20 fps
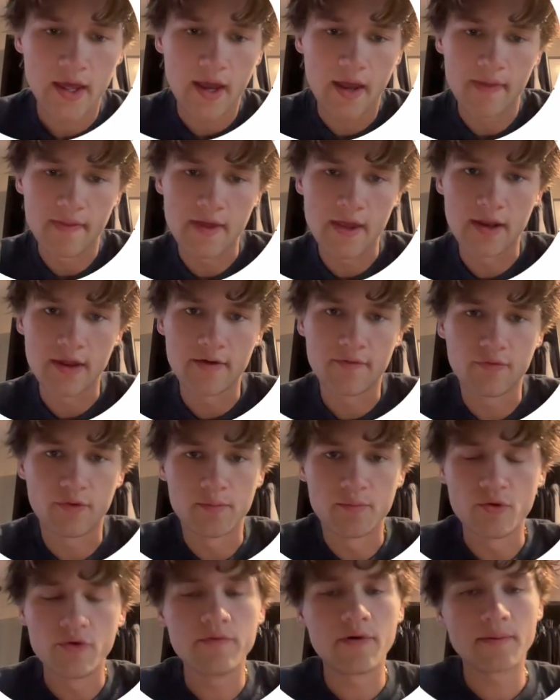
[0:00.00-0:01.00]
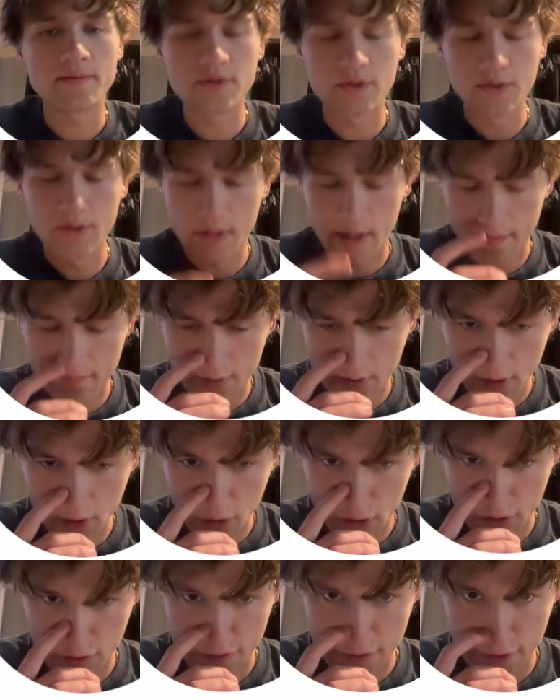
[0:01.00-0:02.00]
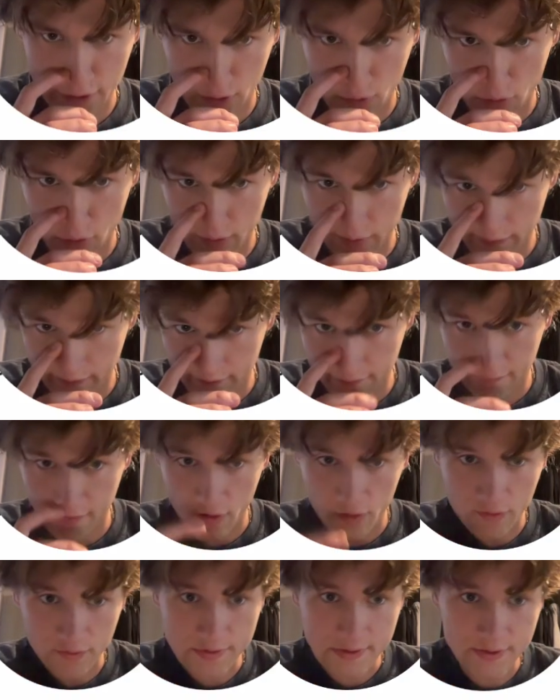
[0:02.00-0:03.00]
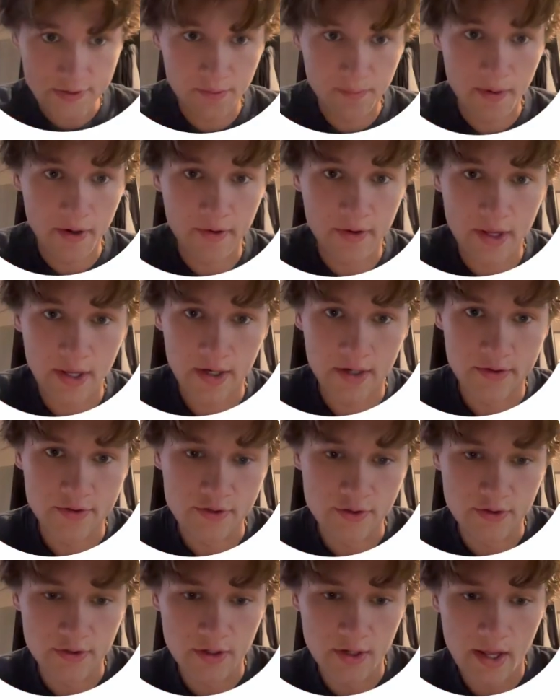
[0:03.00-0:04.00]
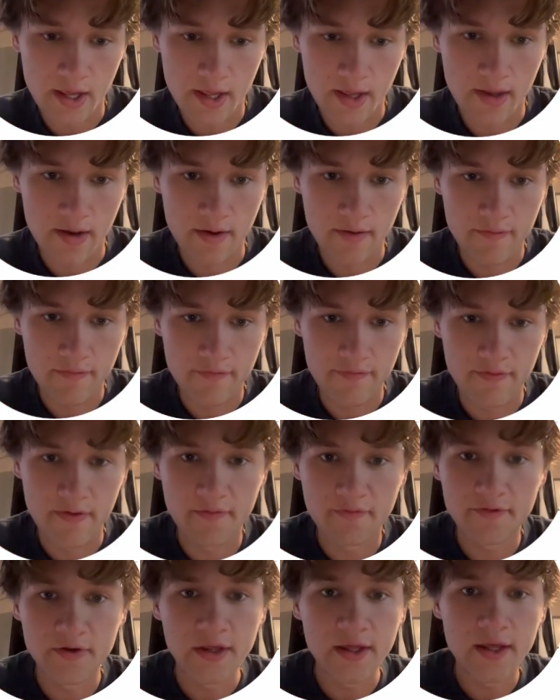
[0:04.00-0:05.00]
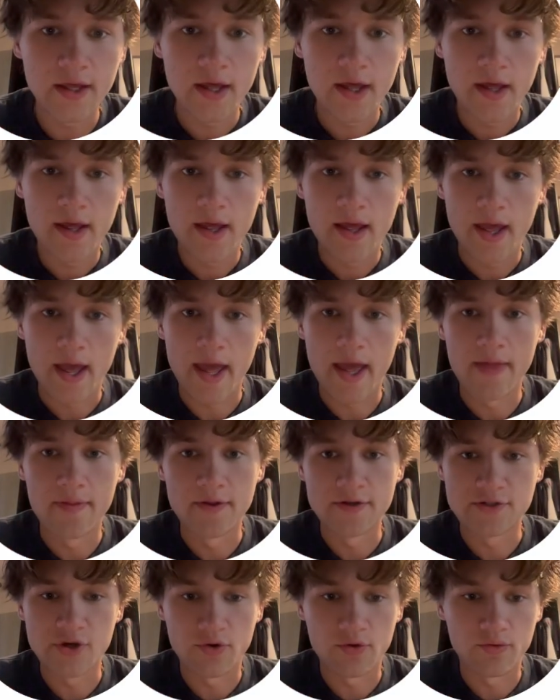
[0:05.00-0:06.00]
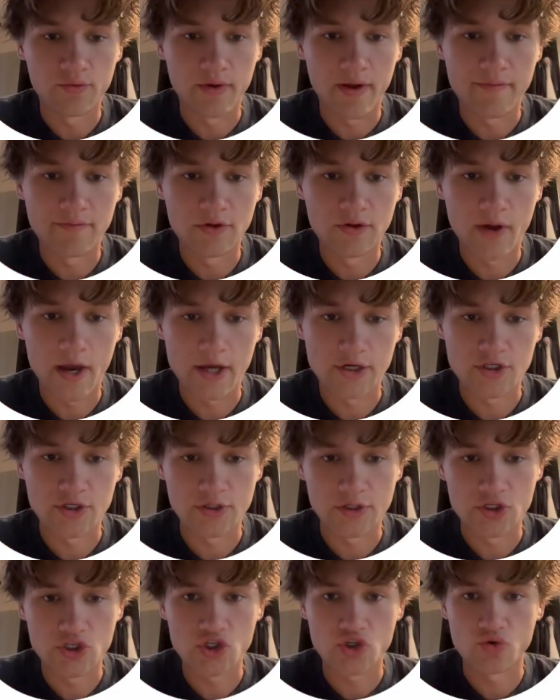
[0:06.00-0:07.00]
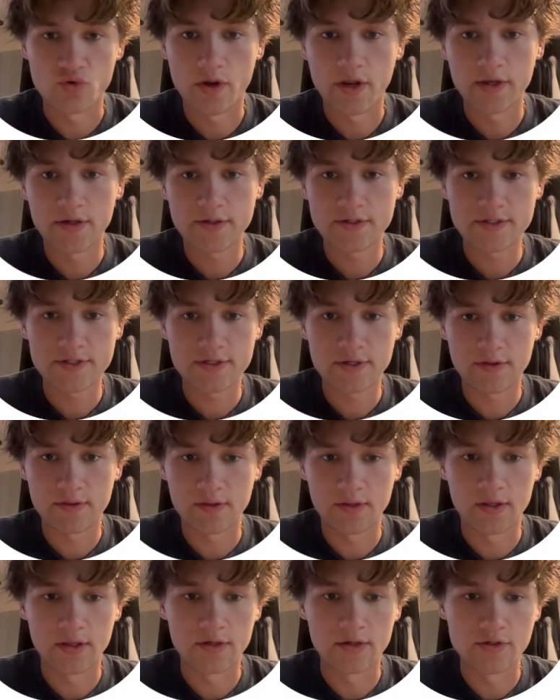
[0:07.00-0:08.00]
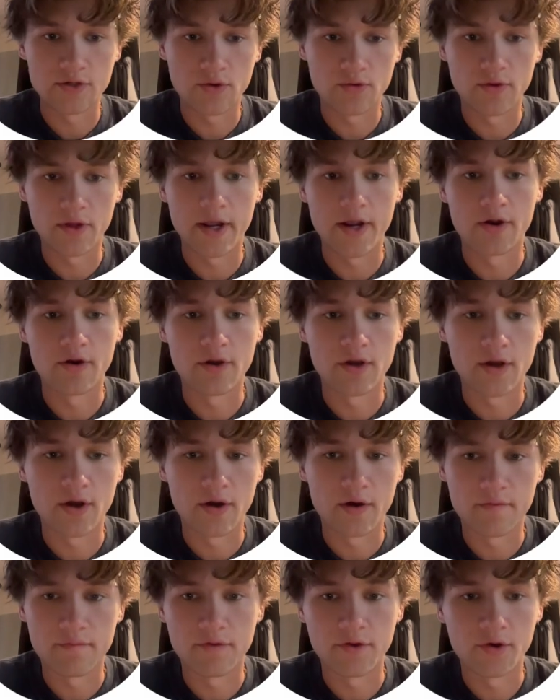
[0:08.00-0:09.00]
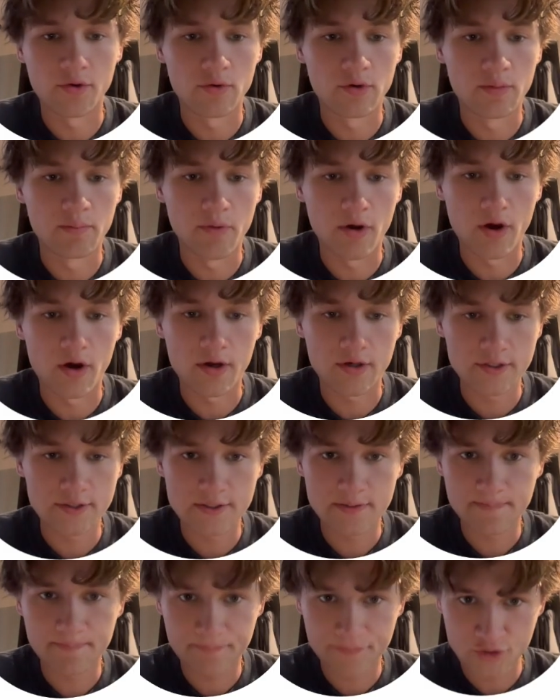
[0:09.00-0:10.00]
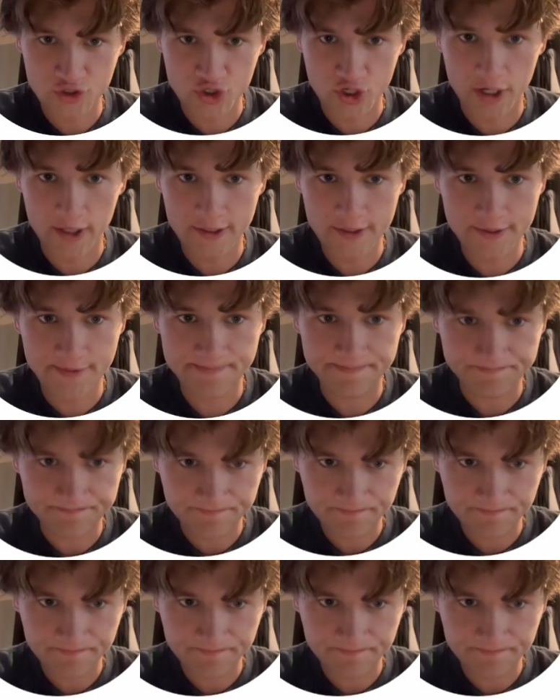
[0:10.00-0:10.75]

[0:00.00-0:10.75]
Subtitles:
And then if we move up to $11, the quantity falls to about 850, and the total revenue actually shrinks. The total area of the green box shrinks.